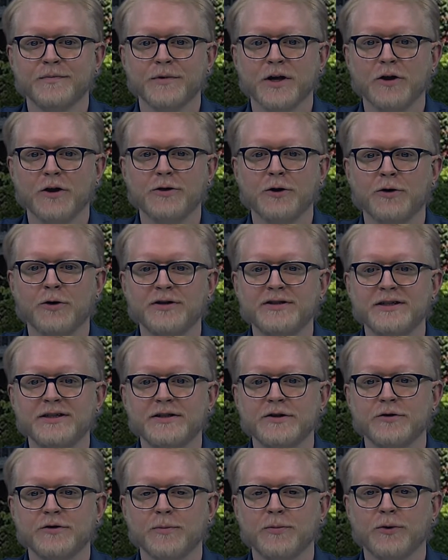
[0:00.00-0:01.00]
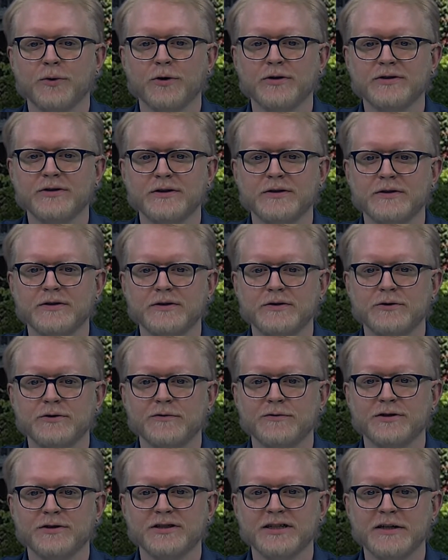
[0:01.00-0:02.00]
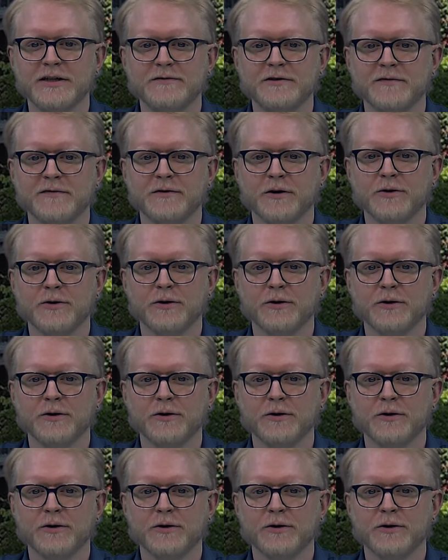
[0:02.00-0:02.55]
authorities are reported to have received a further